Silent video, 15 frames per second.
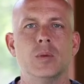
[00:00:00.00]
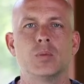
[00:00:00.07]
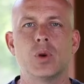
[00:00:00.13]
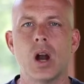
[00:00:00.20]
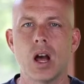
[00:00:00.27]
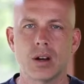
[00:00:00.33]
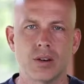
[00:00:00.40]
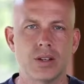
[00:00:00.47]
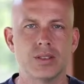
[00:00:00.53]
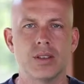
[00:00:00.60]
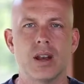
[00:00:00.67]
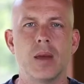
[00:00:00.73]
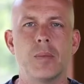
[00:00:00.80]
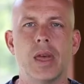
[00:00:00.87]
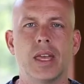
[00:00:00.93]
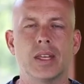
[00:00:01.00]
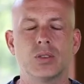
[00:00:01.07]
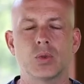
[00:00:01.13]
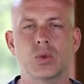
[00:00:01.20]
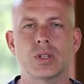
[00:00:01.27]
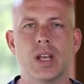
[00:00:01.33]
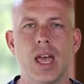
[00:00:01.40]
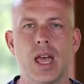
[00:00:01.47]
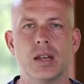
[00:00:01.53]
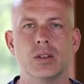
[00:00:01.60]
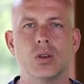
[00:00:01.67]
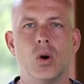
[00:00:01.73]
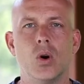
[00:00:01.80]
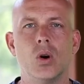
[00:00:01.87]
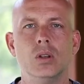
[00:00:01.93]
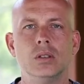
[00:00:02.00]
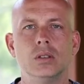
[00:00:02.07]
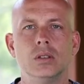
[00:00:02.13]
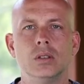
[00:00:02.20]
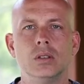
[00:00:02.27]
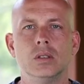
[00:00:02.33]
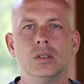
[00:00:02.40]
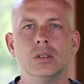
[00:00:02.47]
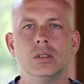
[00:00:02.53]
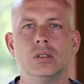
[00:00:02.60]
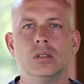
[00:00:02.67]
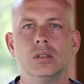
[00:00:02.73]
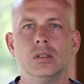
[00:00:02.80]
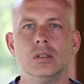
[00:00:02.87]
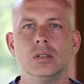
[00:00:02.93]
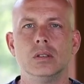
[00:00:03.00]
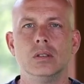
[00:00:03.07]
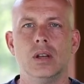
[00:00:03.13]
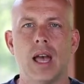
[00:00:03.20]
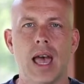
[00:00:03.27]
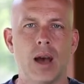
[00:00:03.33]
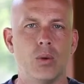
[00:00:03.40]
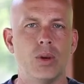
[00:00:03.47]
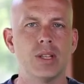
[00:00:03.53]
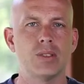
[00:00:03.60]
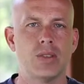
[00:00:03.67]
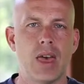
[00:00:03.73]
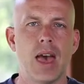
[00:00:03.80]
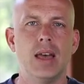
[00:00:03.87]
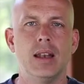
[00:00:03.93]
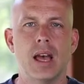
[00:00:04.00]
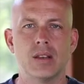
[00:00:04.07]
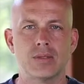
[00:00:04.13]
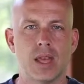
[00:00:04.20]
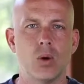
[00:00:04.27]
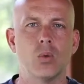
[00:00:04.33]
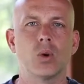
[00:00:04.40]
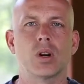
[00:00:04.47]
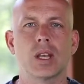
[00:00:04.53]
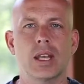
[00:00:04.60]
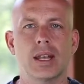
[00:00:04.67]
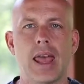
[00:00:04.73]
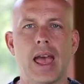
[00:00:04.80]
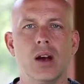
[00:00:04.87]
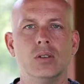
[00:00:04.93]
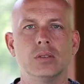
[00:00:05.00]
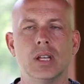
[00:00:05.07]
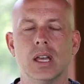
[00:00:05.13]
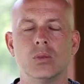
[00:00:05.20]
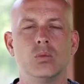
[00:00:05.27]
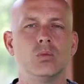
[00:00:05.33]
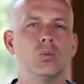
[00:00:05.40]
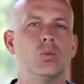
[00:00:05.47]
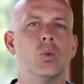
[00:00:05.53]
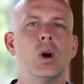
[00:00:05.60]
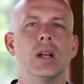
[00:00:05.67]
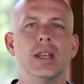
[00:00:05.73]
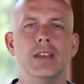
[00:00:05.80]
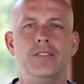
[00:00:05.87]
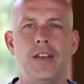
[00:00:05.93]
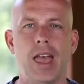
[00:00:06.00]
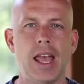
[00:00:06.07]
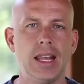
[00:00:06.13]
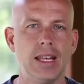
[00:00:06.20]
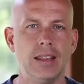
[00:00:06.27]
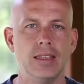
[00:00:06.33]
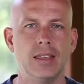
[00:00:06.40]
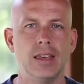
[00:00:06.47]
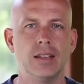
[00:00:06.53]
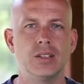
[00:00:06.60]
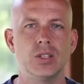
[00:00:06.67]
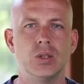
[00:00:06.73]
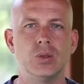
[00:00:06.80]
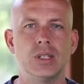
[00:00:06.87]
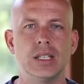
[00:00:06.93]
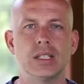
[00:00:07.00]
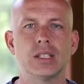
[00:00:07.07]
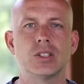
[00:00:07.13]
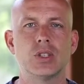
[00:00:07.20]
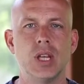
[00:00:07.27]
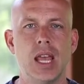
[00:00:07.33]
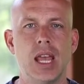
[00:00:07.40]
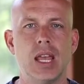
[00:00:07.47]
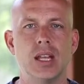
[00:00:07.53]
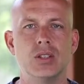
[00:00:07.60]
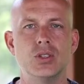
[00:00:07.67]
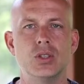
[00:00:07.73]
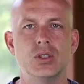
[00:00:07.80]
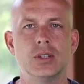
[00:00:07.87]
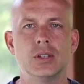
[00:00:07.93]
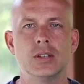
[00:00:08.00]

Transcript: progress that I'm making towards an end goal? How is that? How's that working out? And what, if anything, do you need to change